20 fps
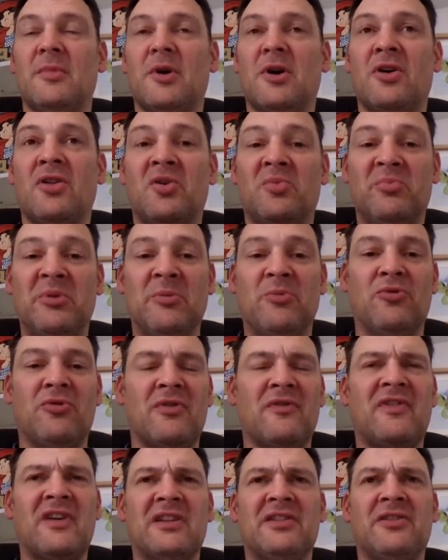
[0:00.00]
Other
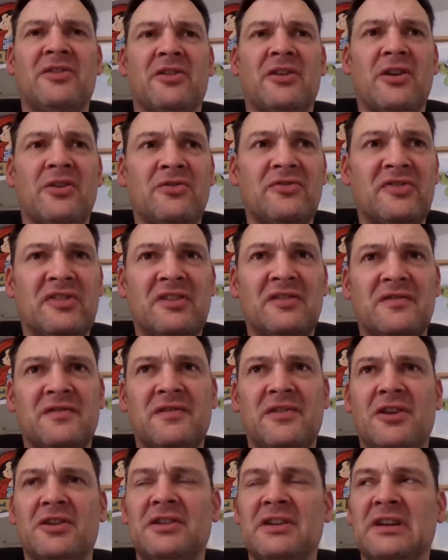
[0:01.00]
people have had their houses
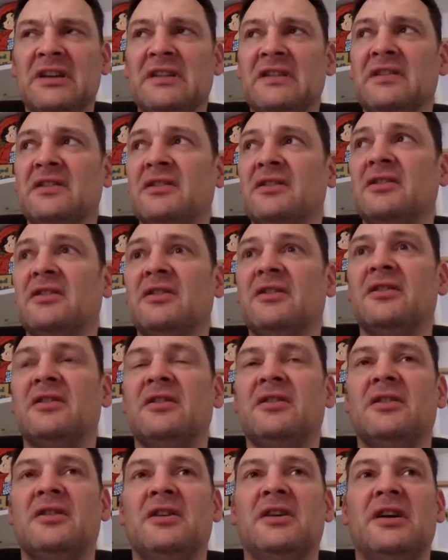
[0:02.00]
flooded.
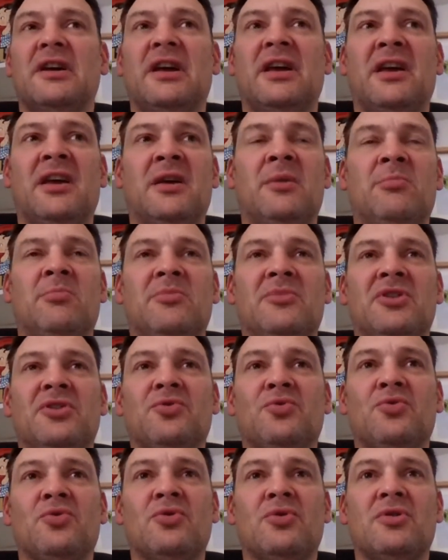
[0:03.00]

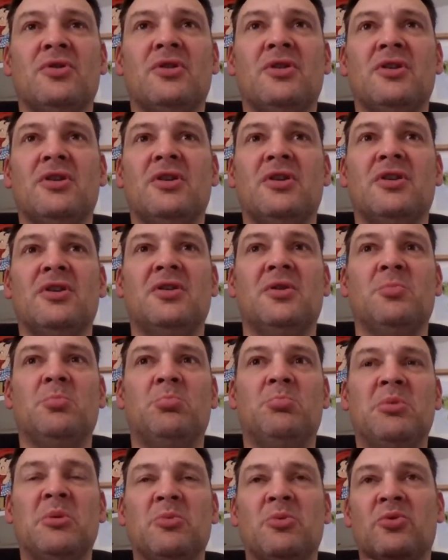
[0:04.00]
People
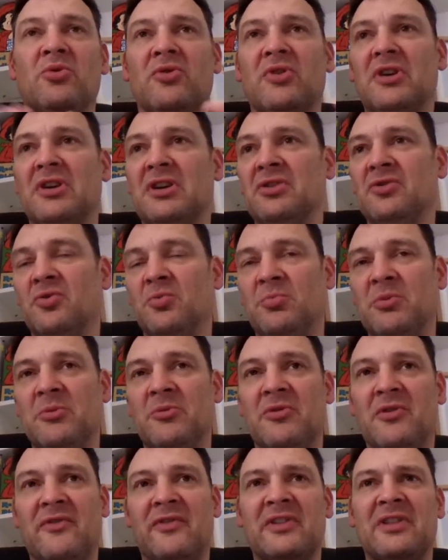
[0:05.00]

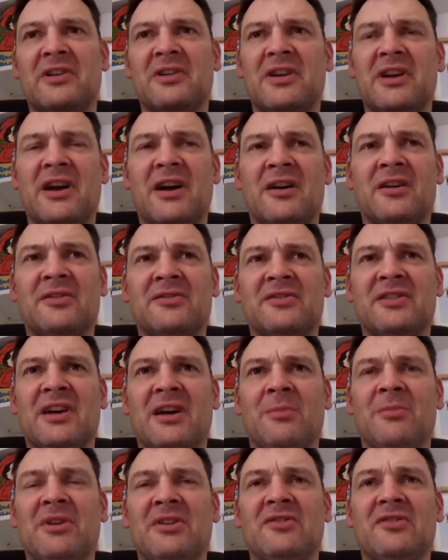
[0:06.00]
have had their cars
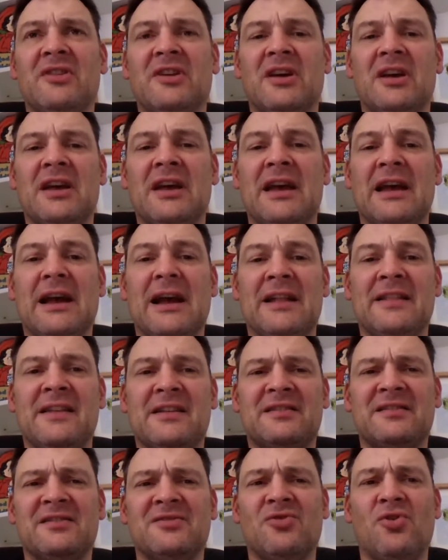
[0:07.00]
damaged. And
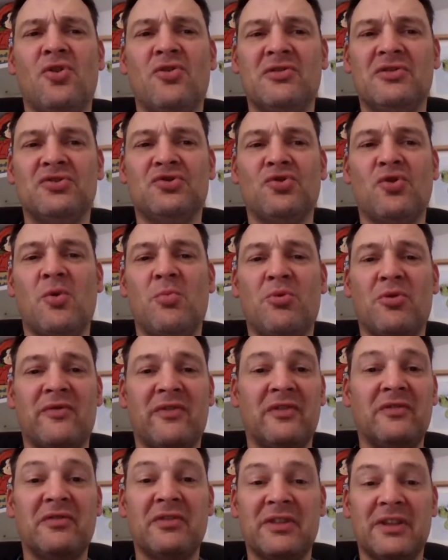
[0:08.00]
this is all on top
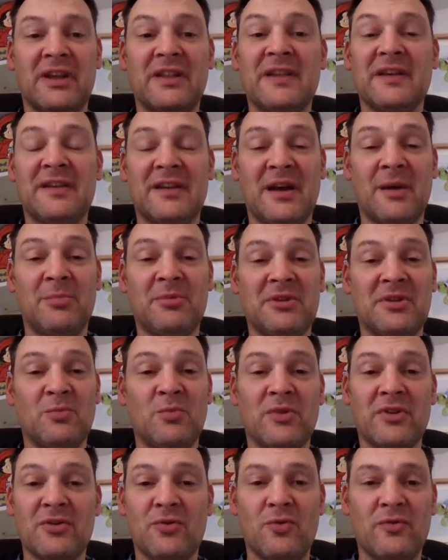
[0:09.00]
of everything that's happening
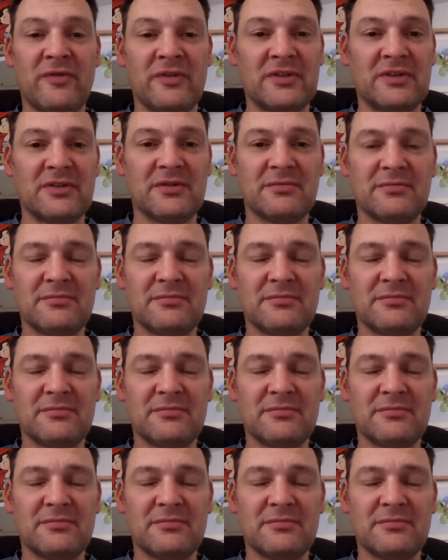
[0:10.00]
with COVID.